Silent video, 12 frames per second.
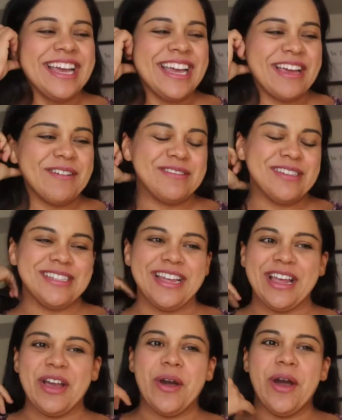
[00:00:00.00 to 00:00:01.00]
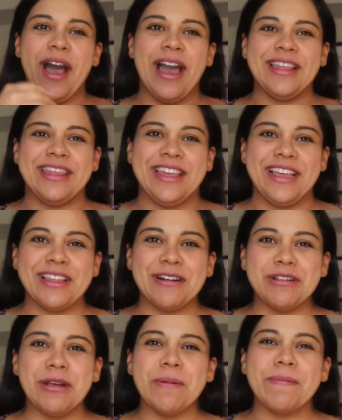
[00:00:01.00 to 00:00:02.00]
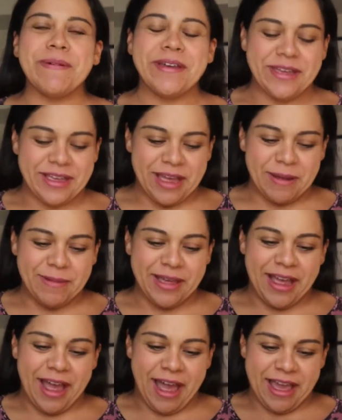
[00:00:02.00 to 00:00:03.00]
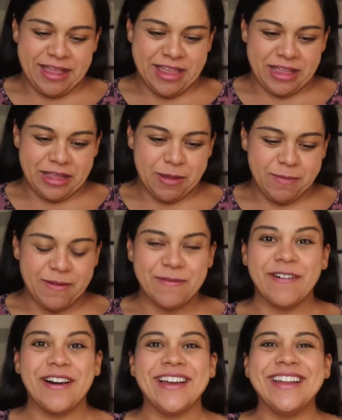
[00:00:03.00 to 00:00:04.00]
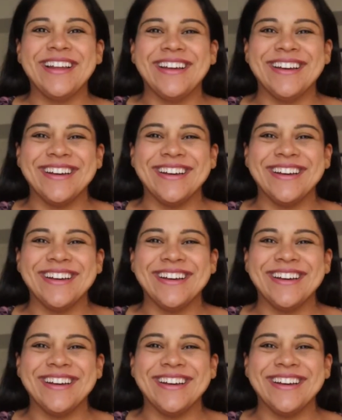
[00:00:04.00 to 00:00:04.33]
he was just like, I think they're too big. I'm like, I think they'll be fine.